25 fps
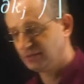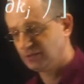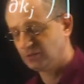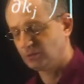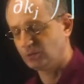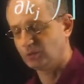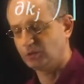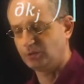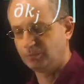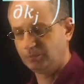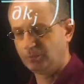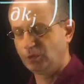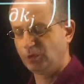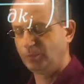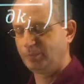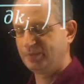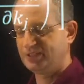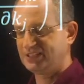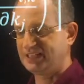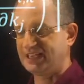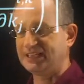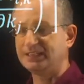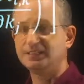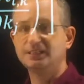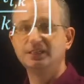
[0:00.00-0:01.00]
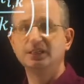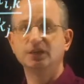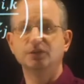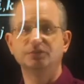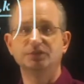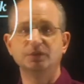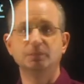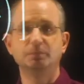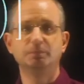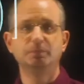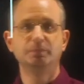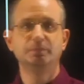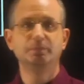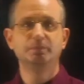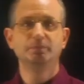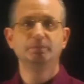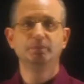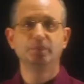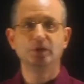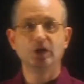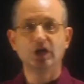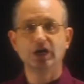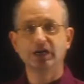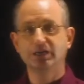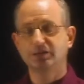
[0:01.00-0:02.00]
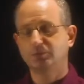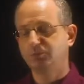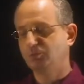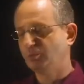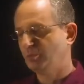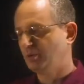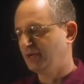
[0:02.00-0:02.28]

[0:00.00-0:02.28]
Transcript: or more precisely of the Bloch